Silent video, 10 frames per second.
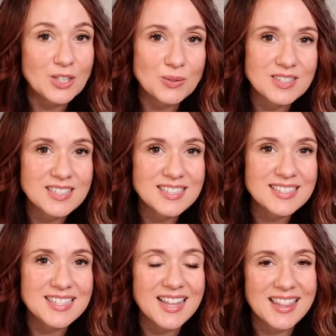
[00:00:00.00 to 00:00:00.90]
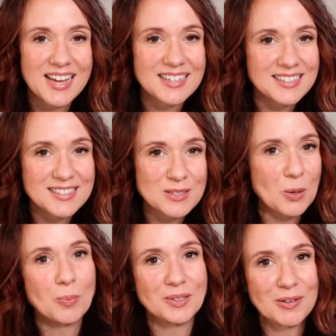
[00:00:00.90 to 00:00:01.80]
use these that is
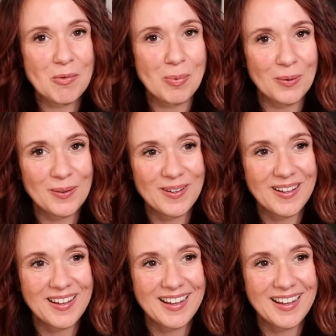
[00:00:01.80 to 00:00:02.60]
so believable.